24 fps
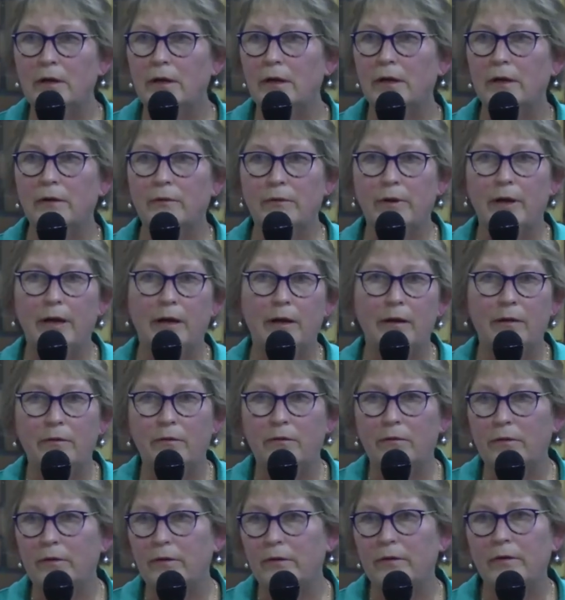Iran
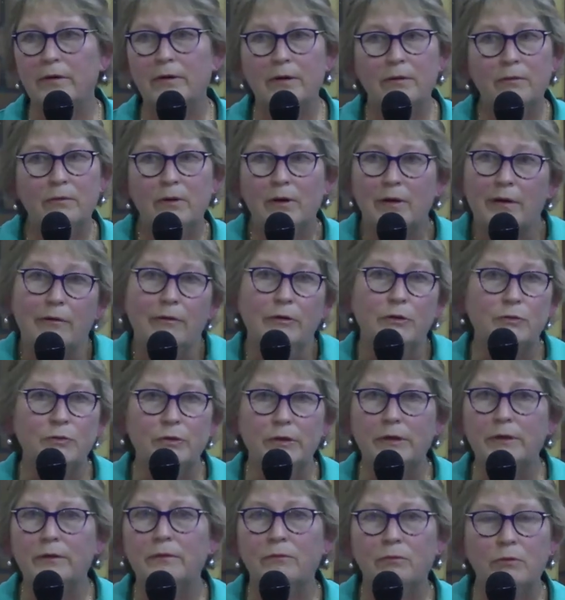or
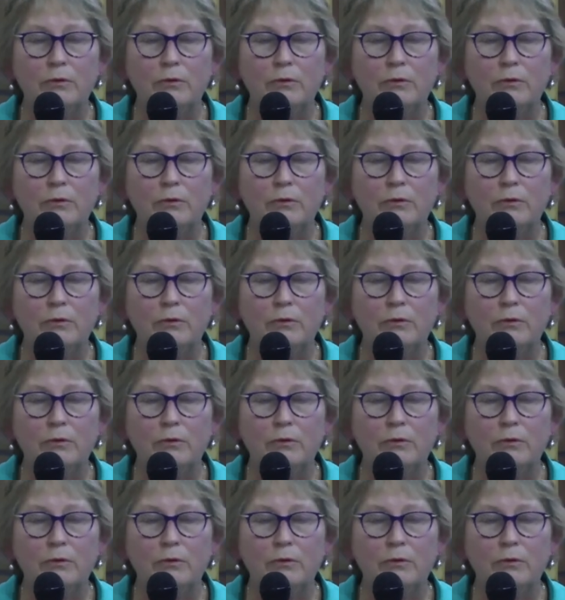Eritrea,